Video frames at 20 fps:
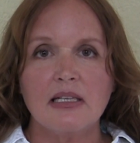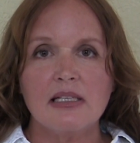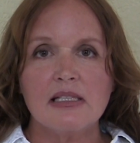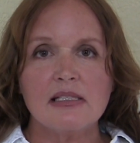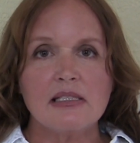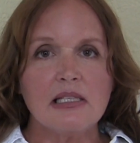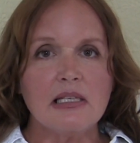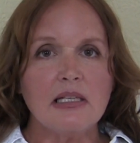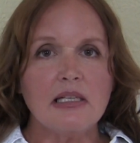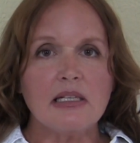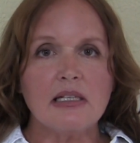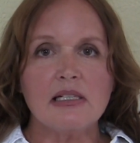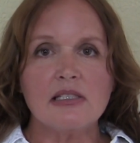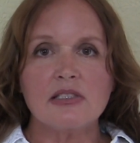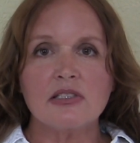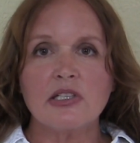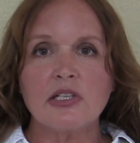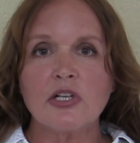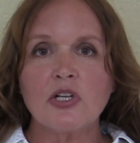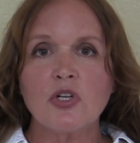Silica is
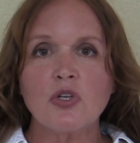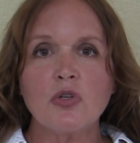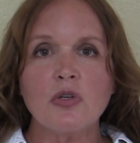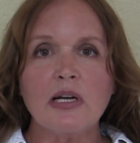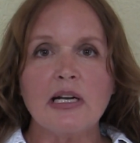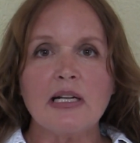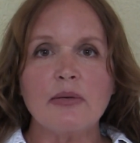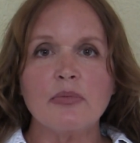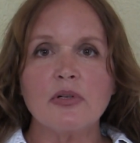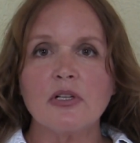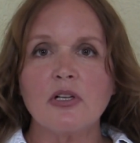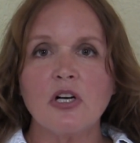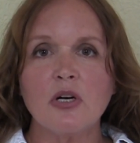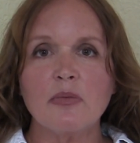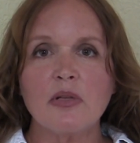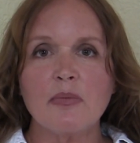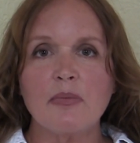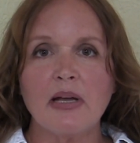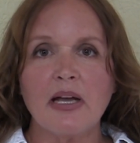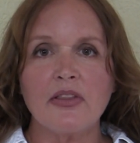an incredible
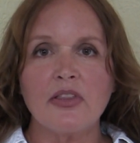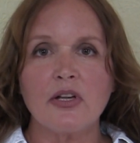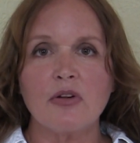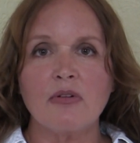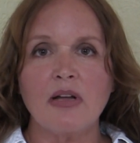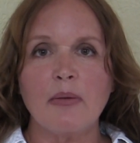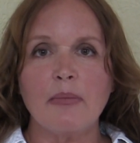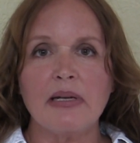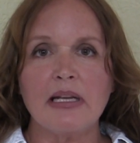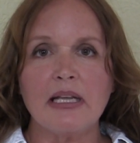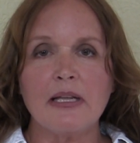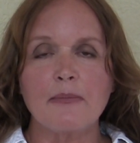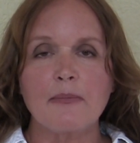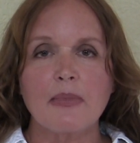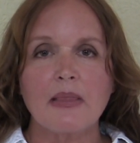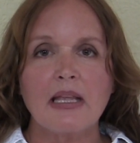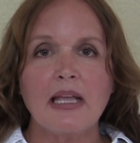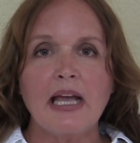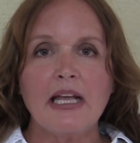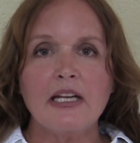homeopathic remedy,
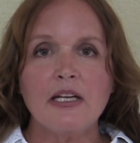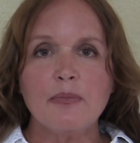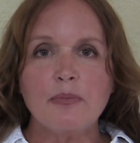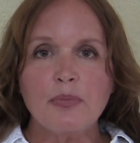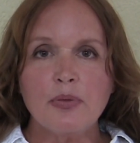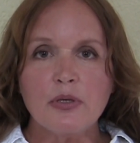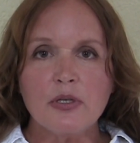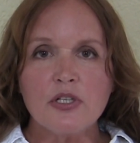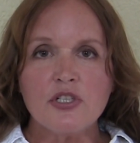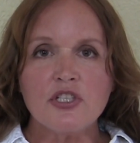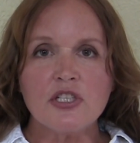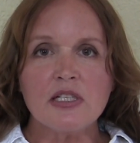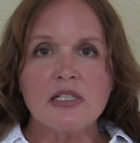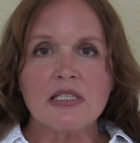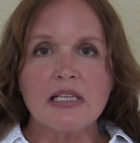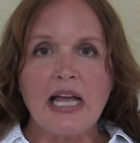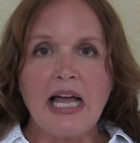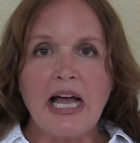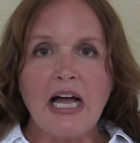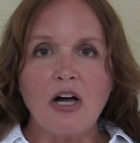and it
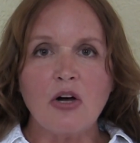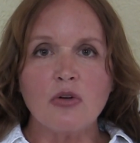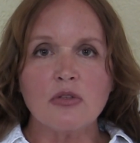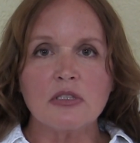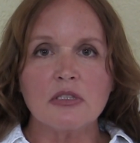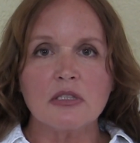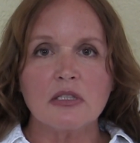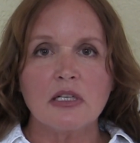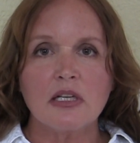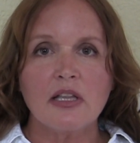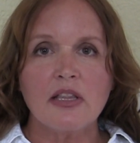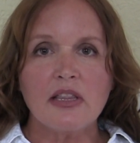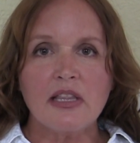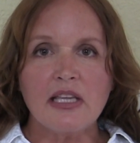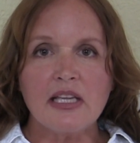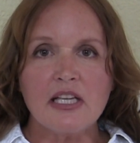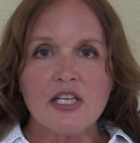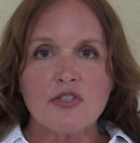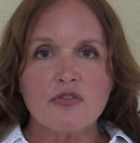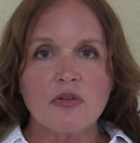pushes out
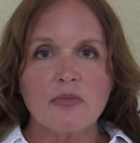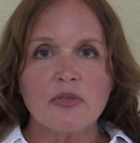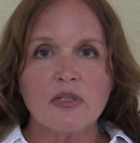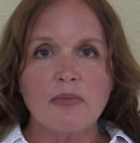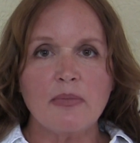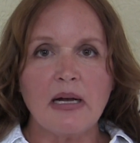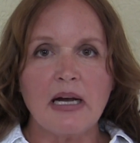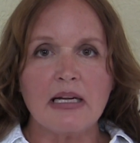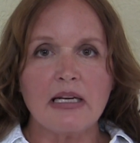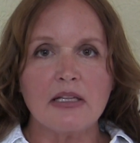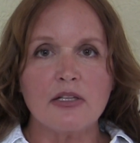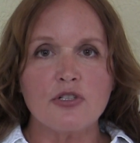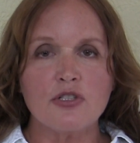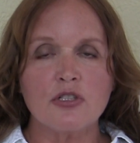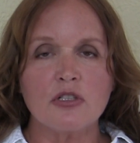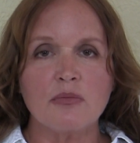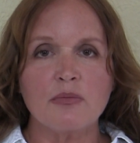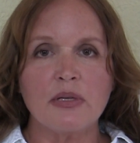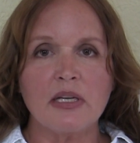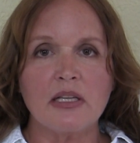things from the body that
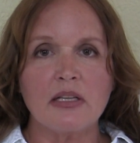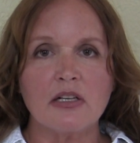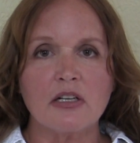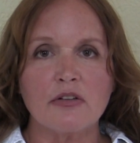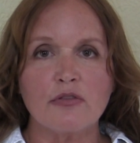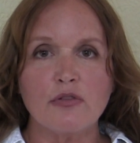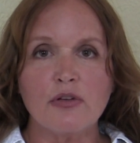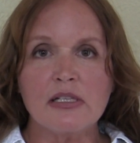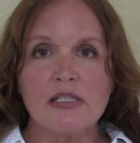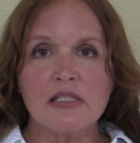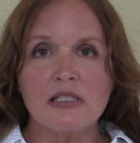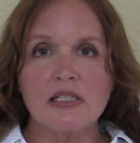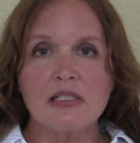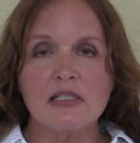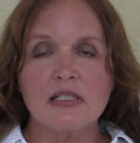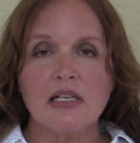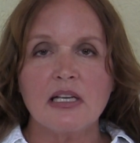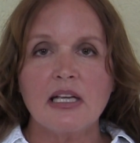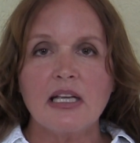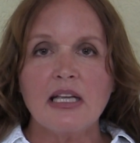shouldn't be there. For
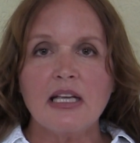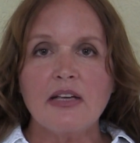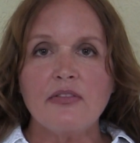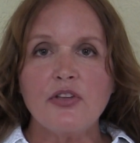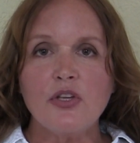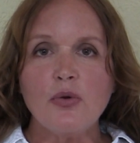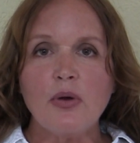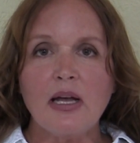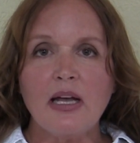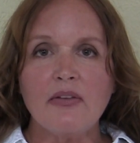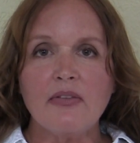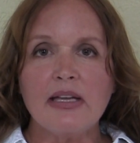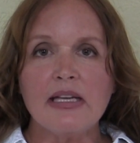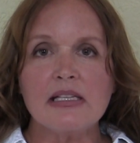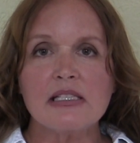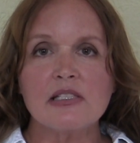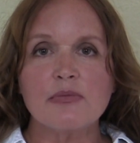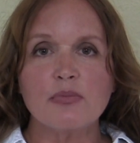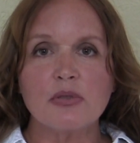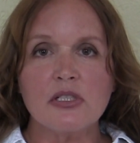instance, if you have a
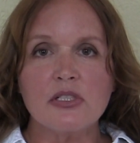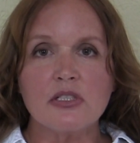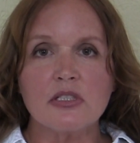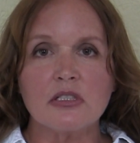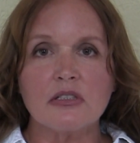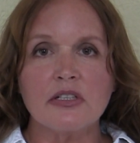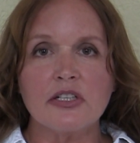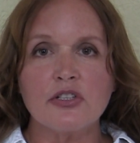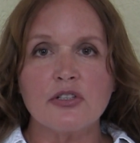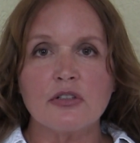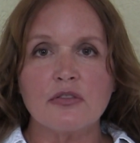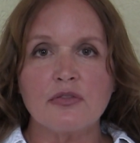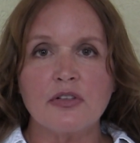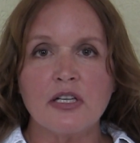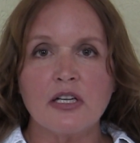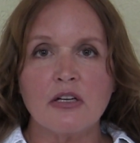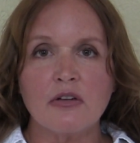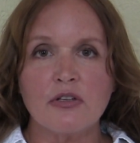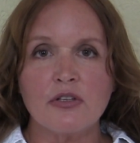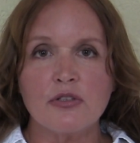splinter in your
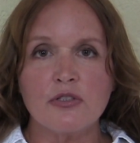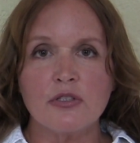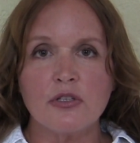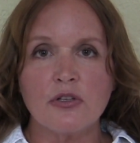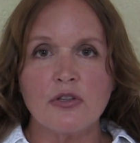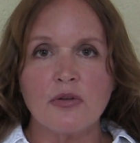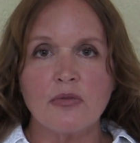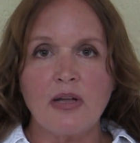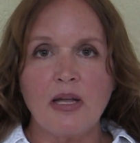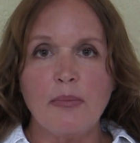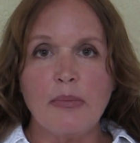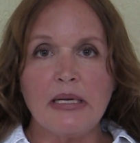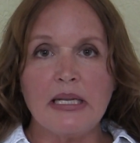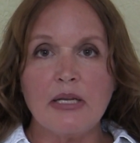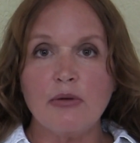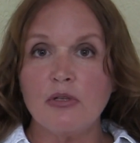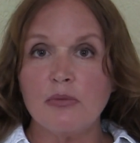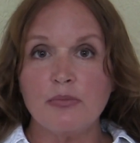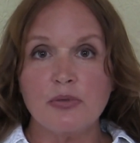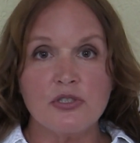finger and you took the remedy,
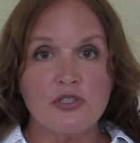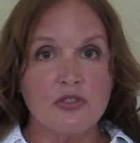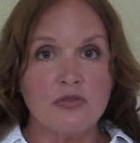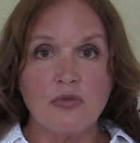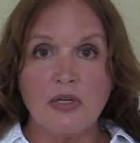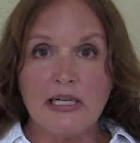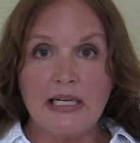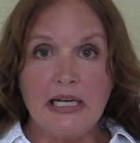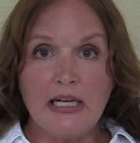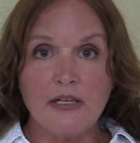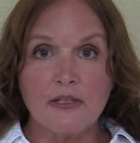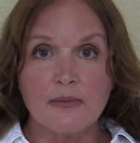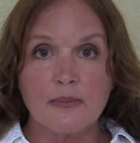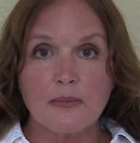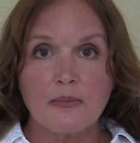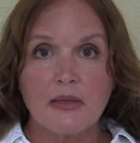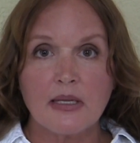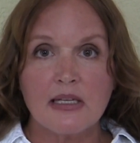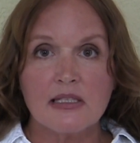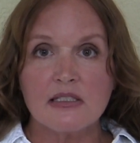it would push it right out.
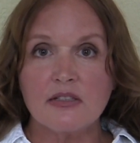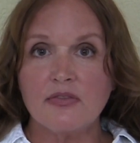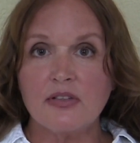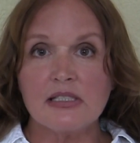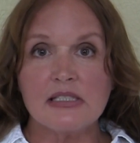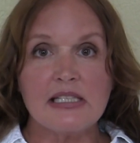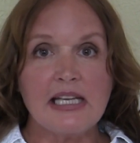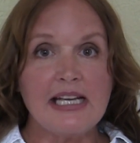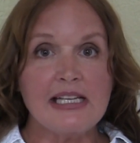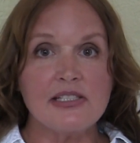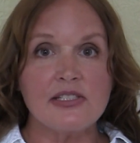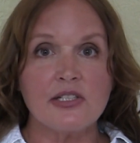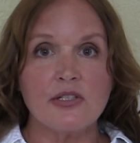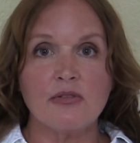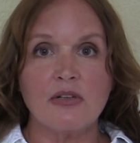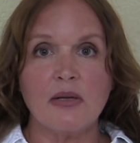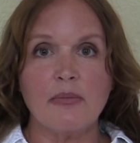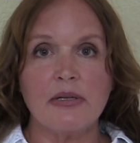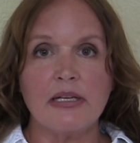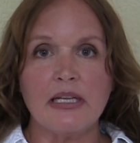It's a fantastic
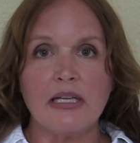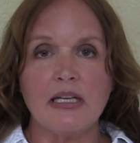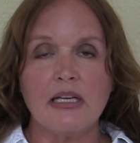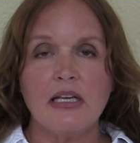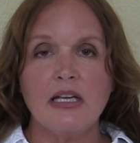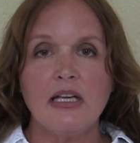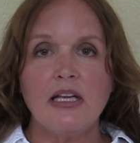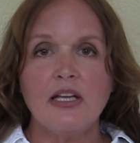remedy.